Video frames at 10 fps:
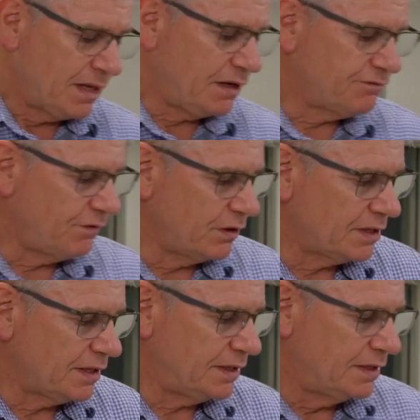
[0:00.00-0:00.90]
And
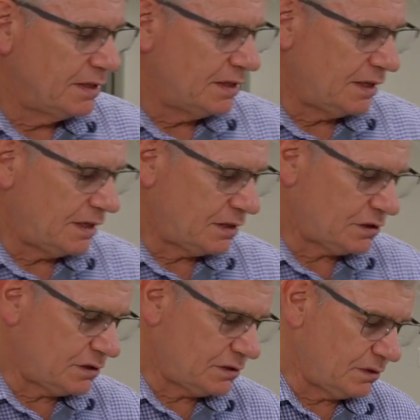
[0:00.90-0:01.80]
finally,
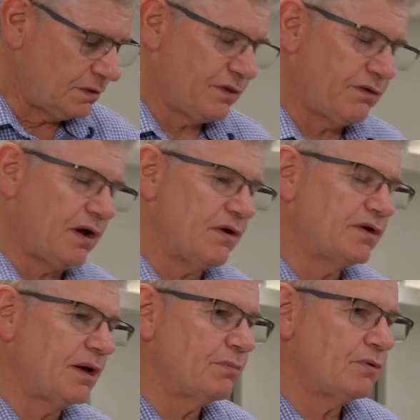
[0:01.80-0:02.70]
there are
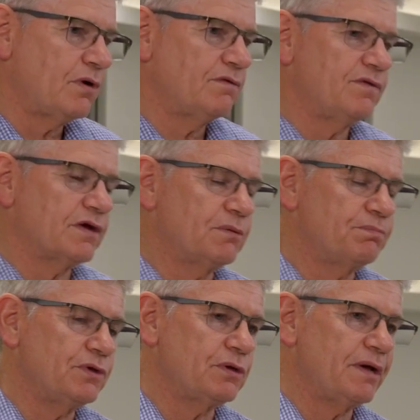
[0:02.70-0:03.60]
a number of
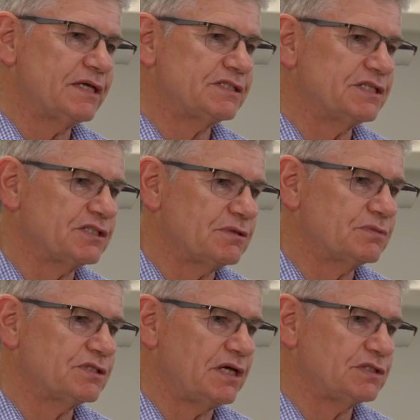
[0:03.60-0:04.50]
computer-based
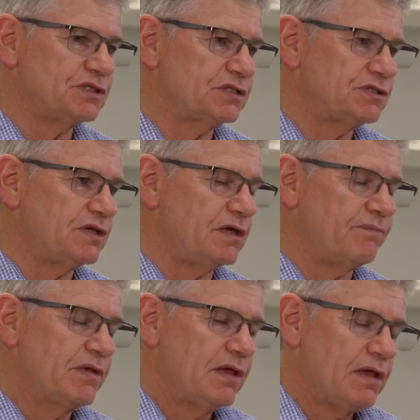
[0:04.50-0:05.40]
systems such as
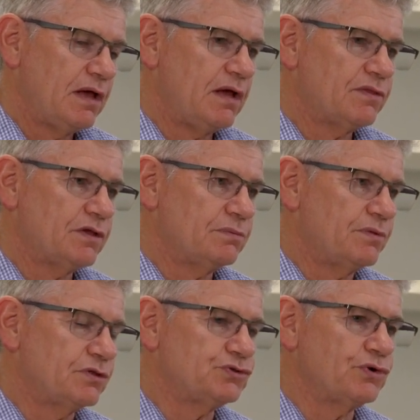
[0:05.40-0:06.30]
the
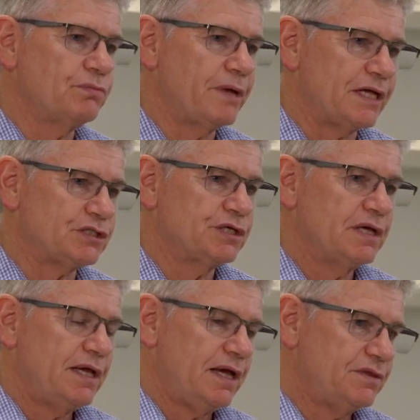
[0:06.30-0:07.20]
TrueMatch,
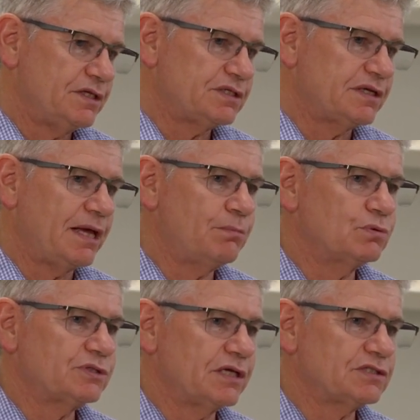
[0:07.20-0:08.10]
and this
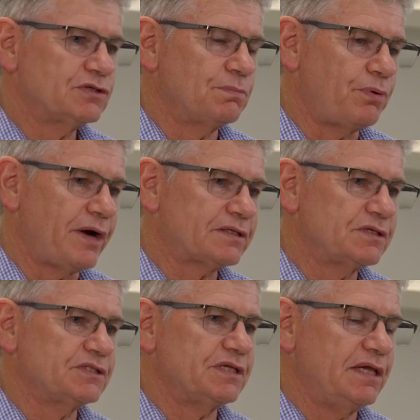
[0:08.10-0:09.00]
enables us to
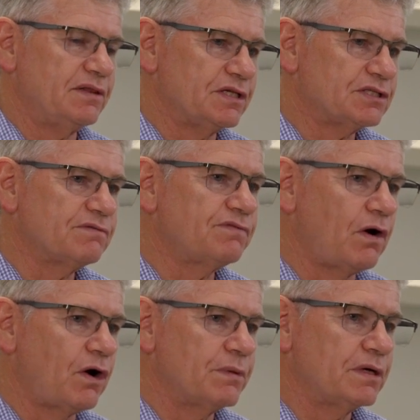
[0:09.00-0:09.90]
practice in this
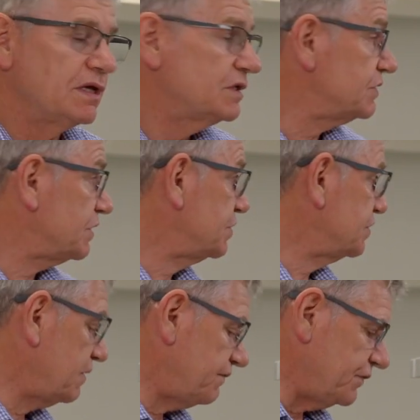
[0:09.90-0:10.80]
environment, such
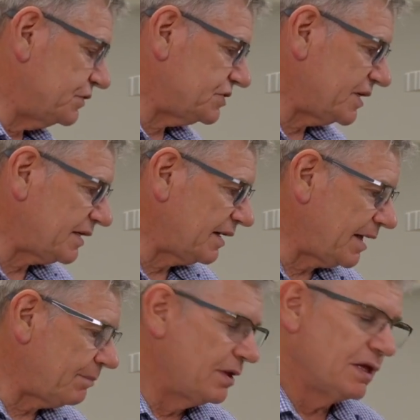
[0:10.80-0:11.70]
as in the FuseTech
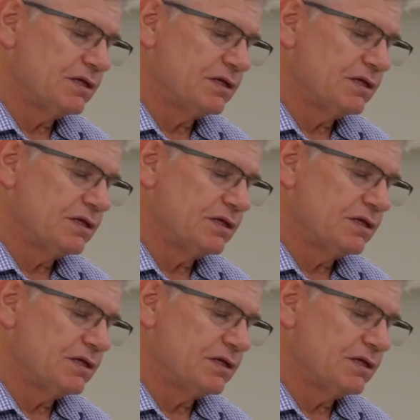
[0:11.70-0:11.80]
lab,